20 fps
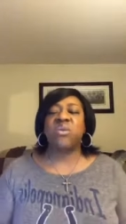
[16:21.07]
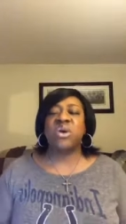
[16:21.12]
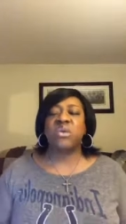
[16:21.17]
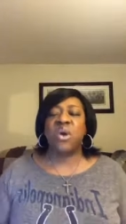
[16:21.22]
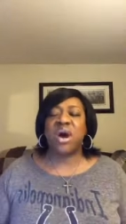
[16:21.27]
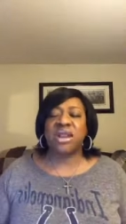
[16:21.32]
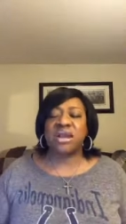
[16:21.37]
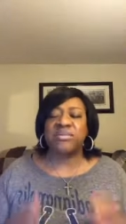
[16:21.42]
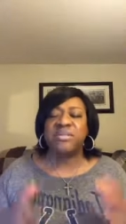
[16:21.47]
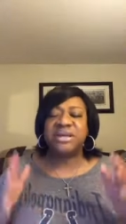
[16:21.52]
We
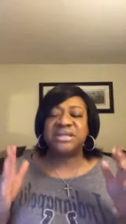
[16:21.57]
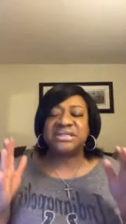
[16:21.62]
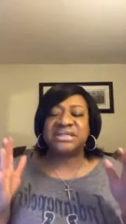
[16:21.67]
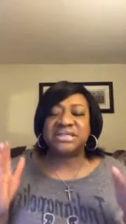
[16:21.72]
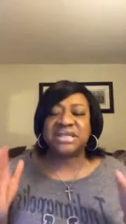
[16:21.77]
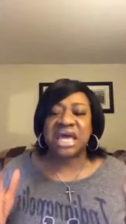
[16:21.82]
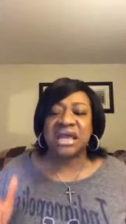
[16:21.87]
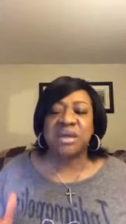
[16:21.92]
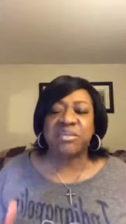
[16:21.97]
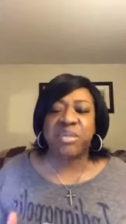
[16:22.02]
want to be
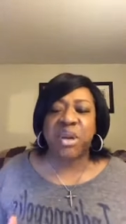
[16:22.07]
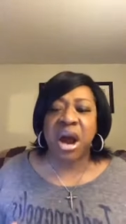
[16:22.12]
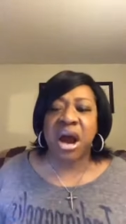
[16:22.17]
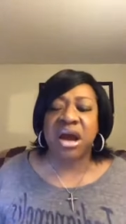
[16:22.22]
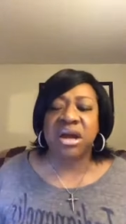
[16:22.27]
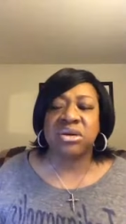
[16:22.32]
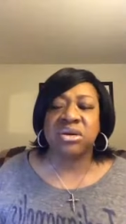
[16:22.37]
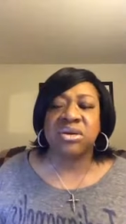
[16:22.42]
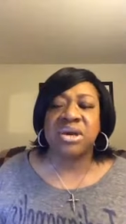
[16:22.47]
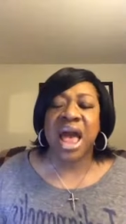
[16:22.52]
set
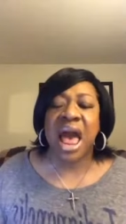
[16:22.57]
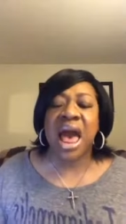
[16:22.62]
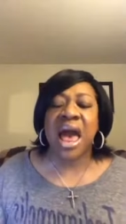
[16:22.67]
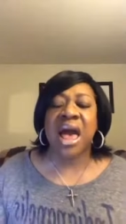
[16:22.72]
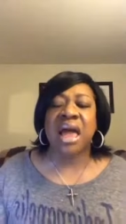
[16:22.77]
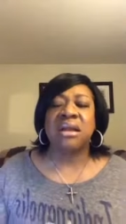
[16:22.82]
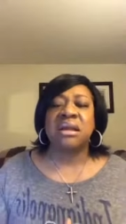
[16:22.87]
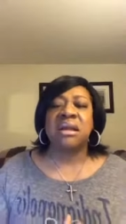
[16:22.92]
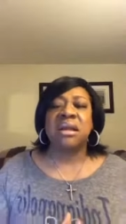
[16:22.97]
apart, oh, God.